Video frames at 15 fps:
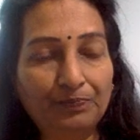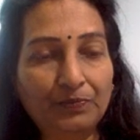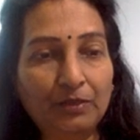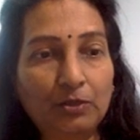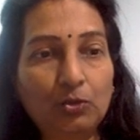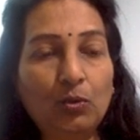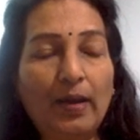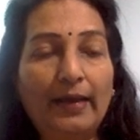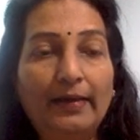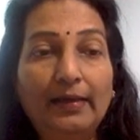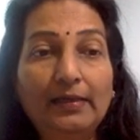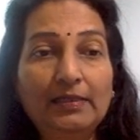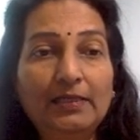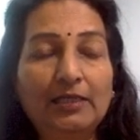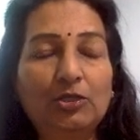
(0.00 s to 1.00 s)
So,
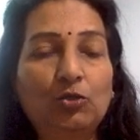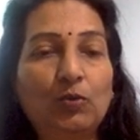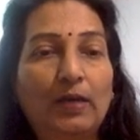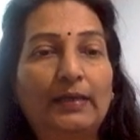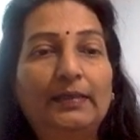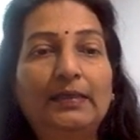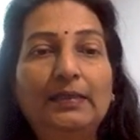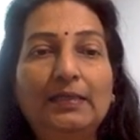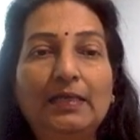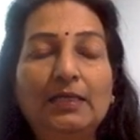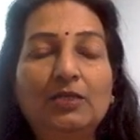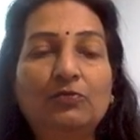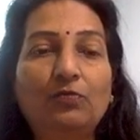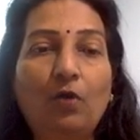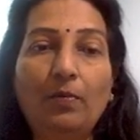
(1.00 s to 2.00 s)
adult sexuality
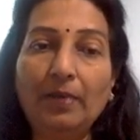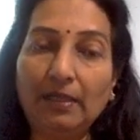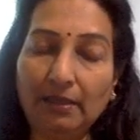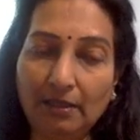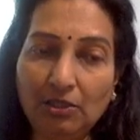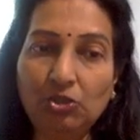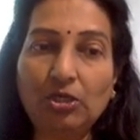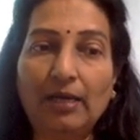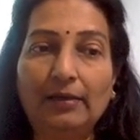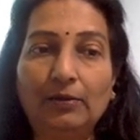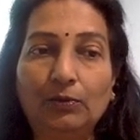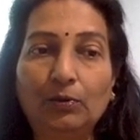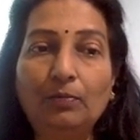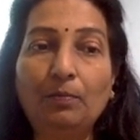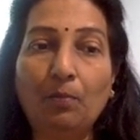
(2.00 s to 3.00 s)
takes form in the
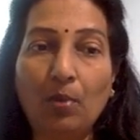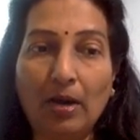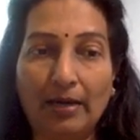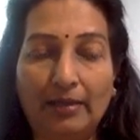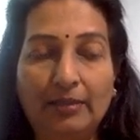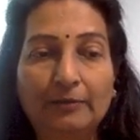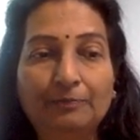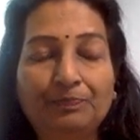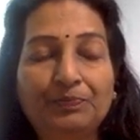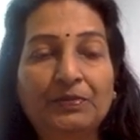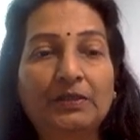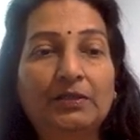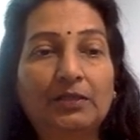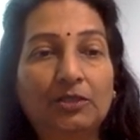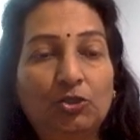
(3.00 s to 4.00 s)
childhood, but
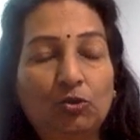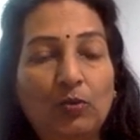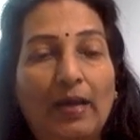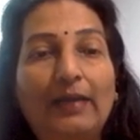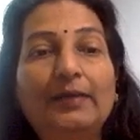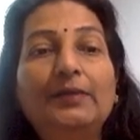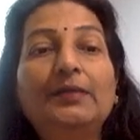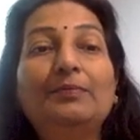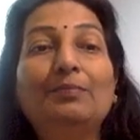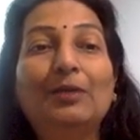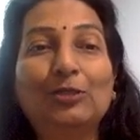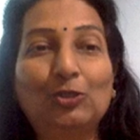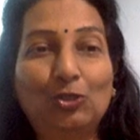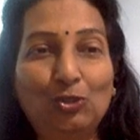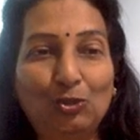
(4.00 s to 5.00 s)
sexuality
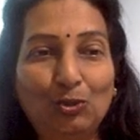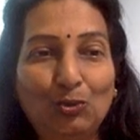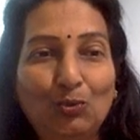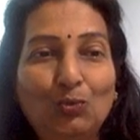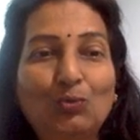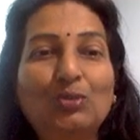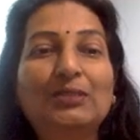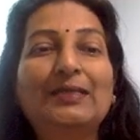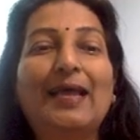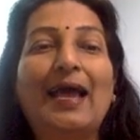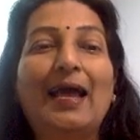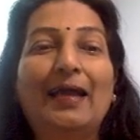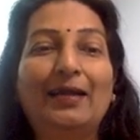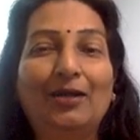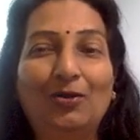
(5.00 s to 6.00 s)
matures
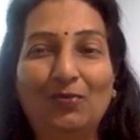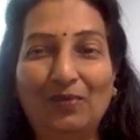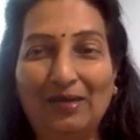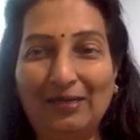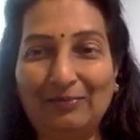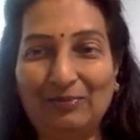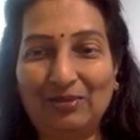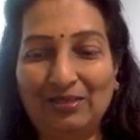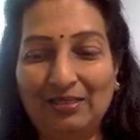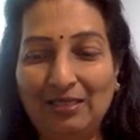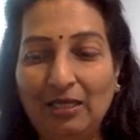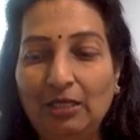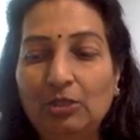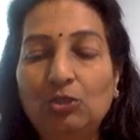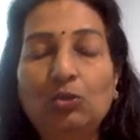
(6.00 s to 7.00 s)
and develops.
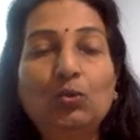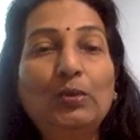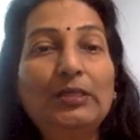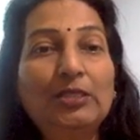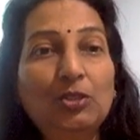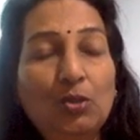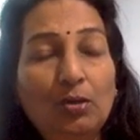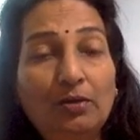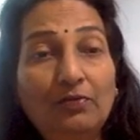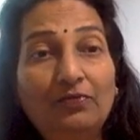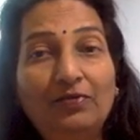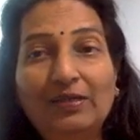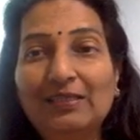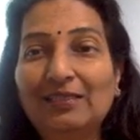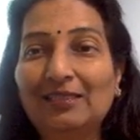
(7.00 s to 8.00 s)
So, it's not a
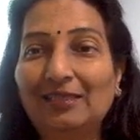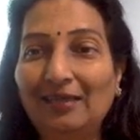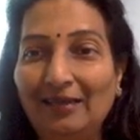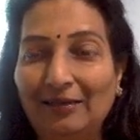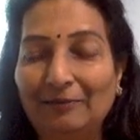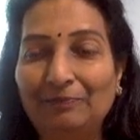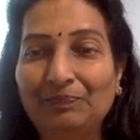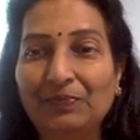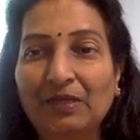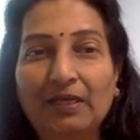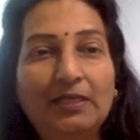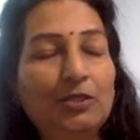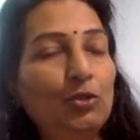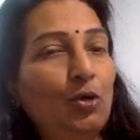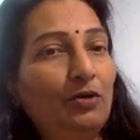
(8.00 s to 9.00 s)
fixed thing. It
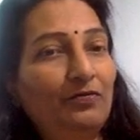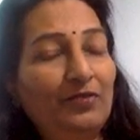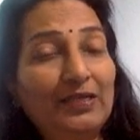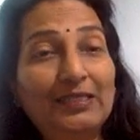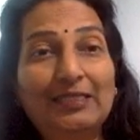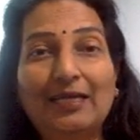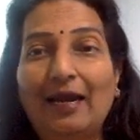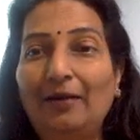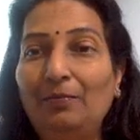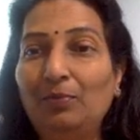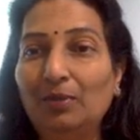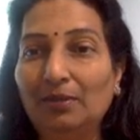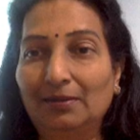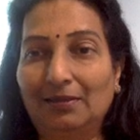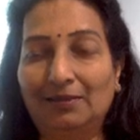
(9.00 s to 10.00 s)
is not fixed at
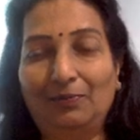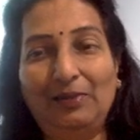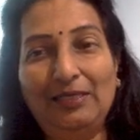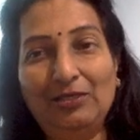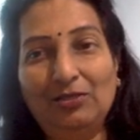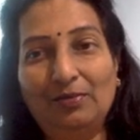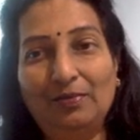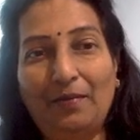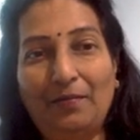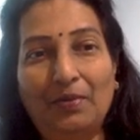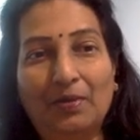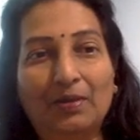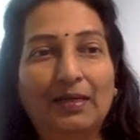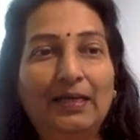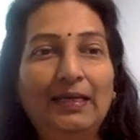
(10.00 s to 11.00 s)
birth. Please
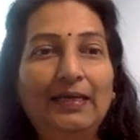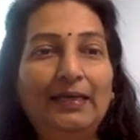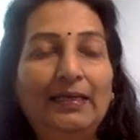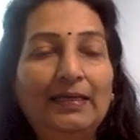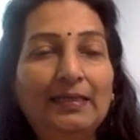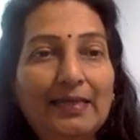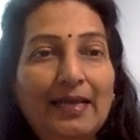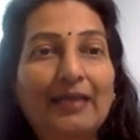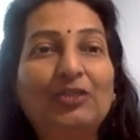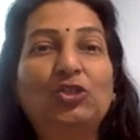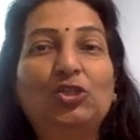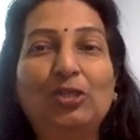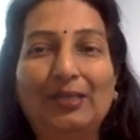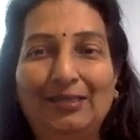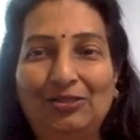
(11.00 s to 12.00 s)
remember, it can
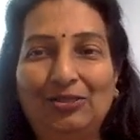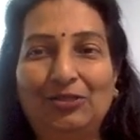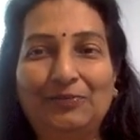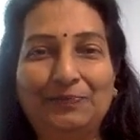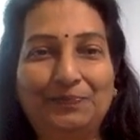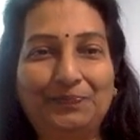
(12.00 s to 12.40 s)
change.